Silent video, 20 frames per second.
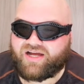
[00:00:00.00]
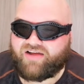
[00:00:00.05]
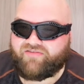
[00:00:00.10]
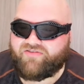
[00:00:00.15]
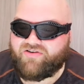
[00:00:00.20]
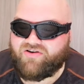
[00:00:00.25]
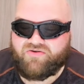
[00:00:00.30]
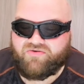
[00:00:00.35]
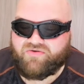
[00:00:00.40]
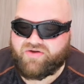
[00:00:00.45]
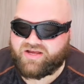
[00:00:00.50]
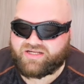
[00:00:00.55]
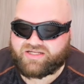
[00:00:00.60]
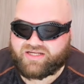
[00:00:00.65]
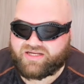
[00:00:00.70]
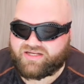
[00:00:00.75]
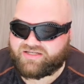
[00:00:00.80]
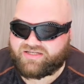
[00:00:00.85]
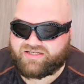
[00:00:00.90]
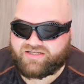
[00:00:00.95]
I've
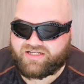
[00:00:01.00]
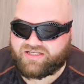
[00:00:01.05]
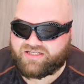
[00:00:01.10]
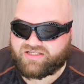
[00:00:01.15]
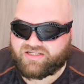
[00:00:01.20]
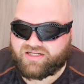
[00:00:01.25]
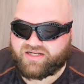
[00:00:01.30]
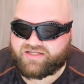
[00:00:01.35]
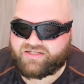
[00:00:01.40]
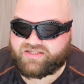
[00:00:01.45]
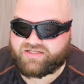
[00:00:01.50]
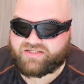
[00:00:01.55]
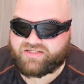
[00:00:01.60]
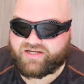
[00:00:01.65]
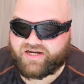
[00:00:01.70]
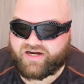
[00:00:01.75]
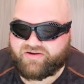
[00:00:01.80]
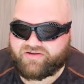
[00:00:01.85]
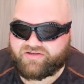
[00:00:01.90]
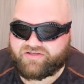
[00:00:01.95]
always disliked his
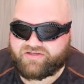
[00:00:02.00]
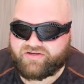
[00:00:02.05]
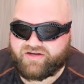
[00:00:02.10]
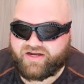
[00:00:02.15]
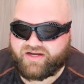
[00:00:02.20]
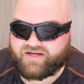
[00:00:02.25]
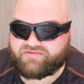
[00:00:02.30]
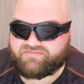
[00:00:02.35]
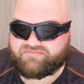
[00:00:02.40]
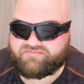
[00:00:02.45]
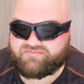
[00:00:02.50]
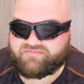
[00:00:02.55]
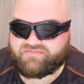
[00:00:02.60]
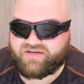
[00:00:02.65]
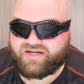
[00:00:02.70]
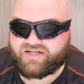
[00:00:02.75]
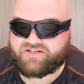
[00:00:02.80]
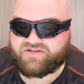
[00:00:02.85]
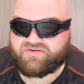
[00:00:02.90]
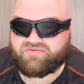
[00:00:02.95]
character. I
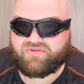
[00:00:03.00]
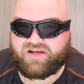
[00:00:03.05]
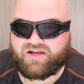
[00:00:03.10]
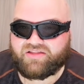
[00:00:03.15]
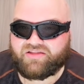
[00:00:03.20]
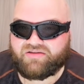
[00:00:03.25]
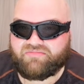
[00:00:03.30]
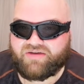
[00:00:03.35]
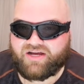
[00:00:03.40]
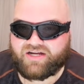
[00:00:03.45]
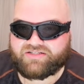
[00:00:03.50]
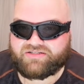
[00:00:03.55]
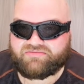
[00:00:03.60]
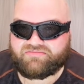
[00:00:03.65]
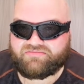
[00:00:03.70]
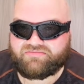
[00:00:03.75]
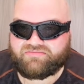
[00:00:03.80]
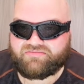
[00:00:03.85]
don't like the man.